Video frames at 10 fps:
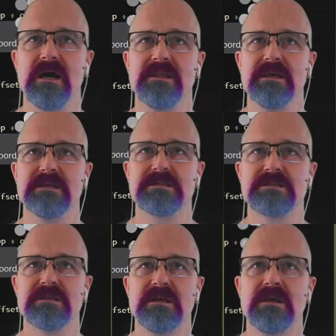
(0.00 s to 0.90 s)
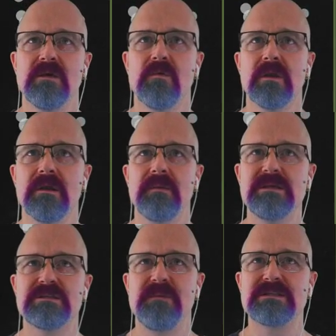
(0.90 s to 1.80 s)
this, what, am I
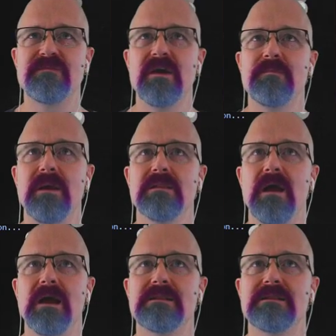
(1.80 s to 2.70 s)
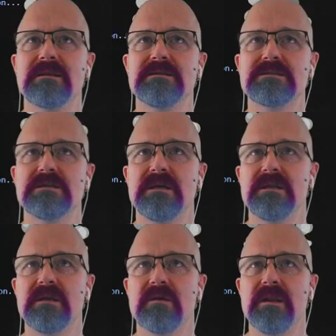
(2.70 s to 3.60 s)
specifying my line thickness on
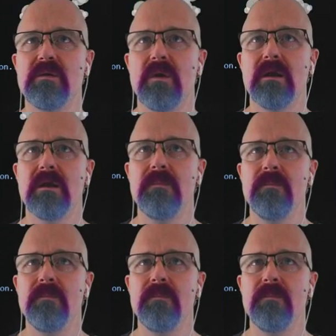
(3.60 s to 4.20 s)
here anywhere?